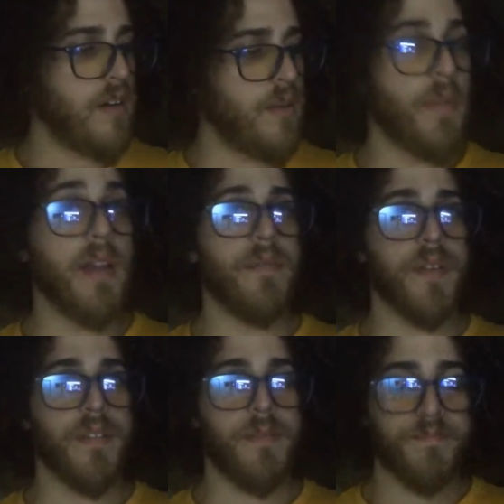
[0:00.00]
a
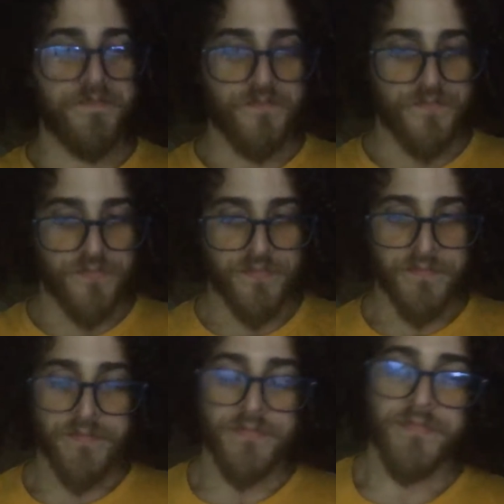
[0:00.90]
benefit.
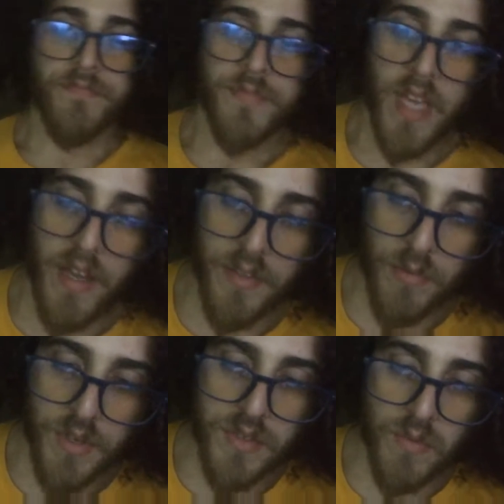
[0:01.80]
And the
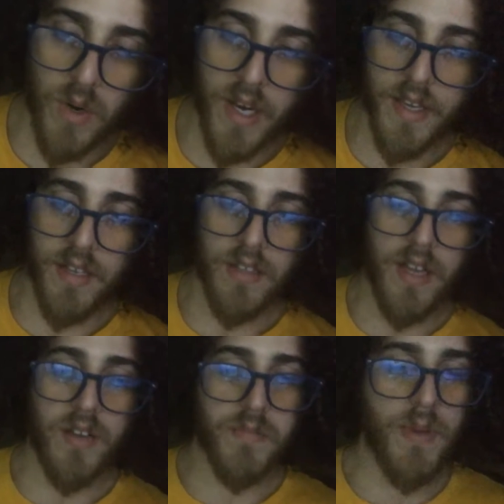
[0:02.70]
reason why it
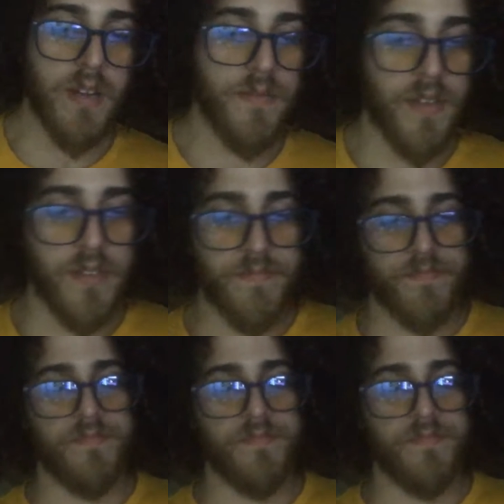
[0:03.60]
allows benefit